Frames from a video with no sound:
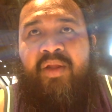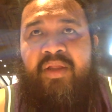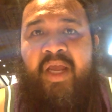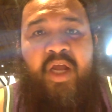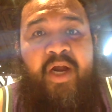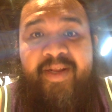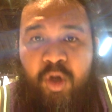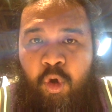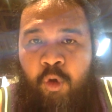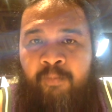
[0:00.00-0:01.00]
They are at
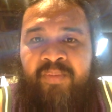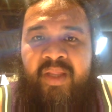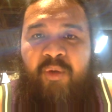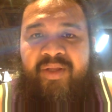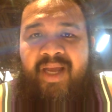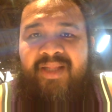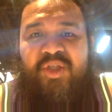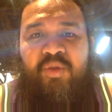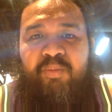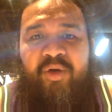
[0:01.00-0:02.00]
home. They would get the
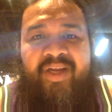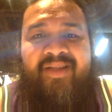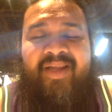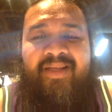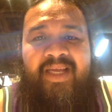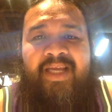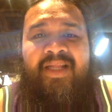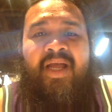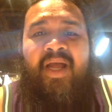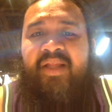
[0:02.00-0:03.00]
support that they need.
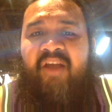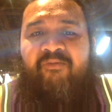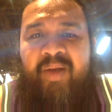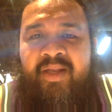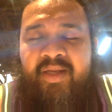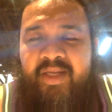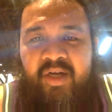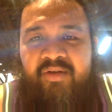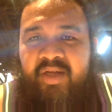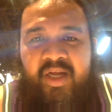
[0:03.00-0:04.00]
They've been, you
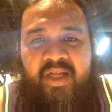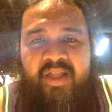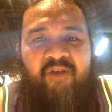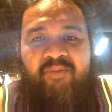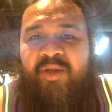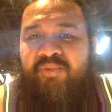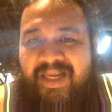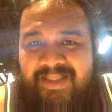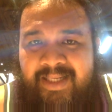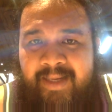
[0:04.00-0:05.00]
know, they've been
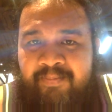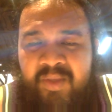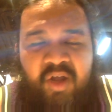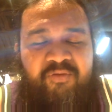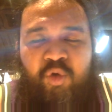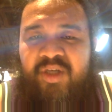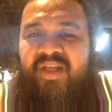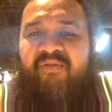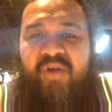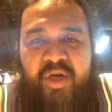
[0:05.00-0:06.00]
resting. Of course,
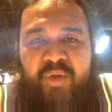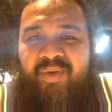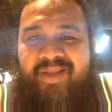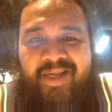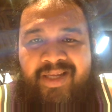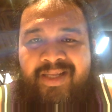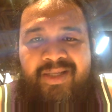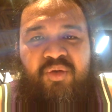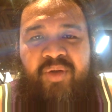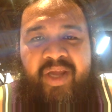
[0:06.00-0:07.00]
they've heard what they
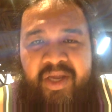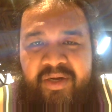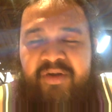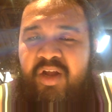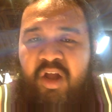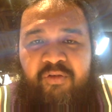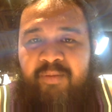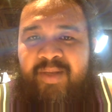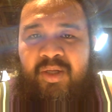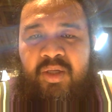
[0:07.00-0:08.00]
needed to hear
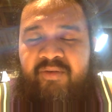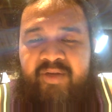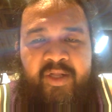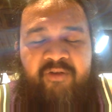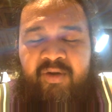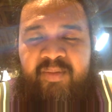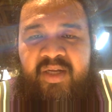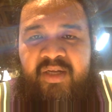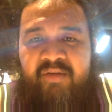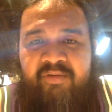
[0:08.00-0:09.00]
from the, you know, from
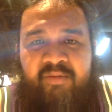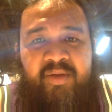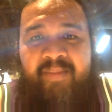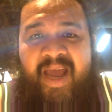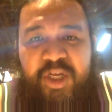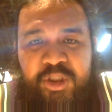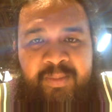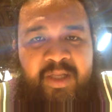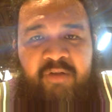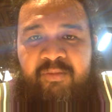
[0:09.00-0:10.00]
the
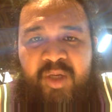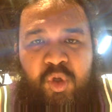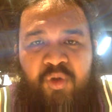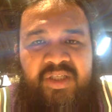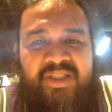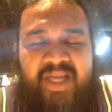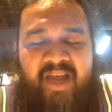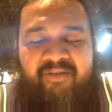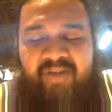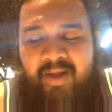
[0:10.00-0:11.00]
management and from the coaching
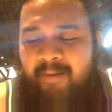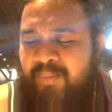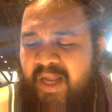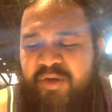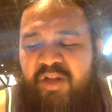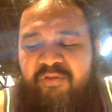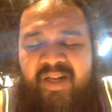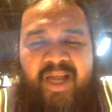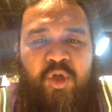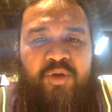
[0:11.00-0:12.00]
staff. I really feel
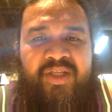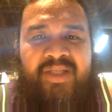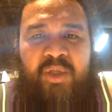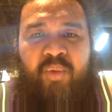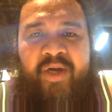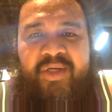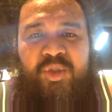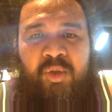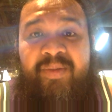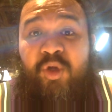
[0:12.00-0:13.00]
like Golden State
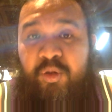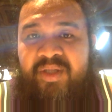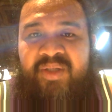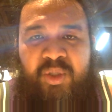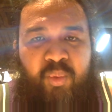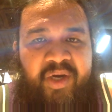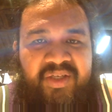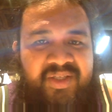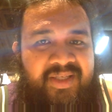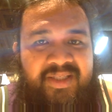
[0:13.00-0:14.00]
Warriors will be Golden State
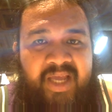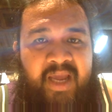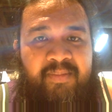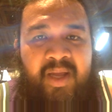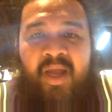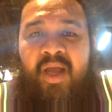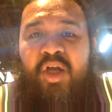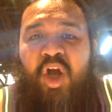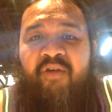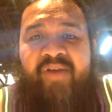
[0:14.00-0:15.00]
Warriors in this game,
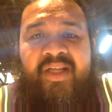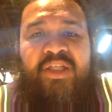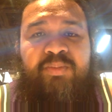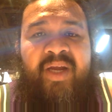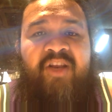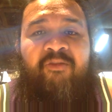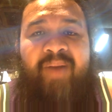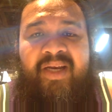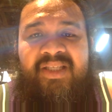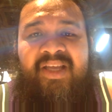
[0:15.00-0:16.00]
covering the spread of
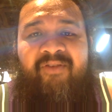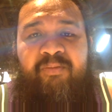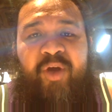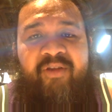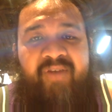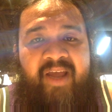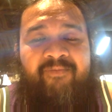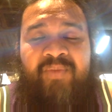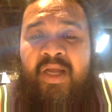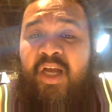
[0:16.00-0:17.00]
-7.5.
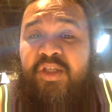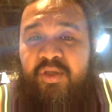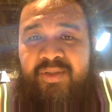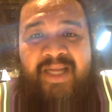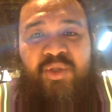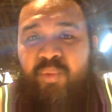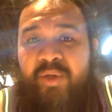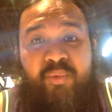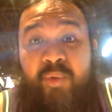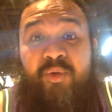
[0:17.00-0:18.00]
So that's
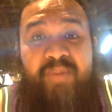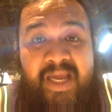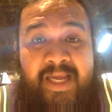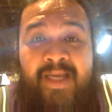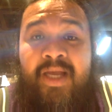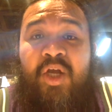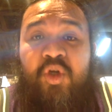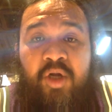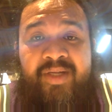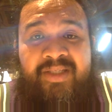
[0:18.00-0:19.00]
where we would be.
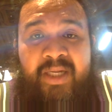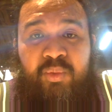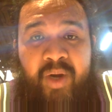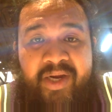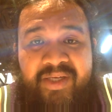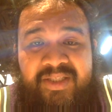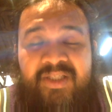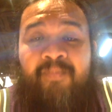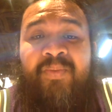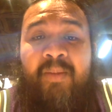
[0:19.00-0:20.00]
Golden State
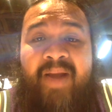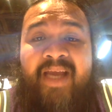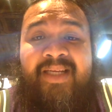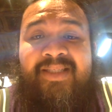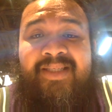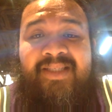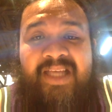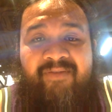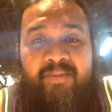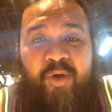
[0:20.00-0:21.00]
Warriors,
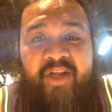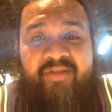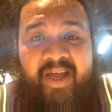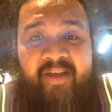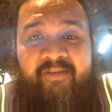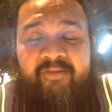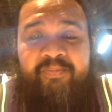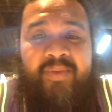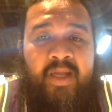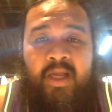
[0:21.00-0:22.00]
-7.5.
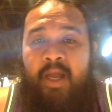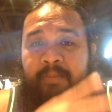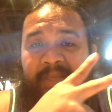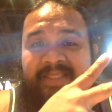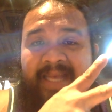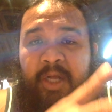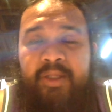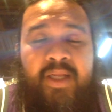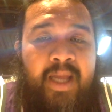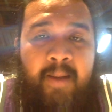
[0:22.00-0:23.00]
Peace
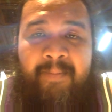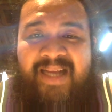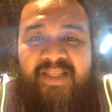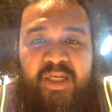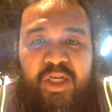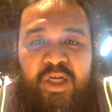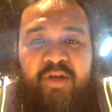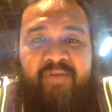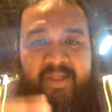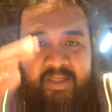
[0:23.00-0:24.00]
out. Pasay
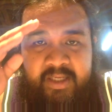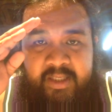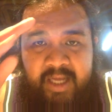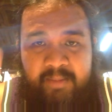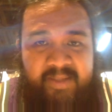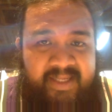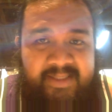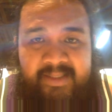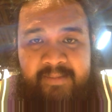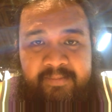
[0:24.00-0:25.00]
love and God
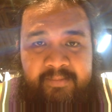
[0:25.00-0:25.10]
bless.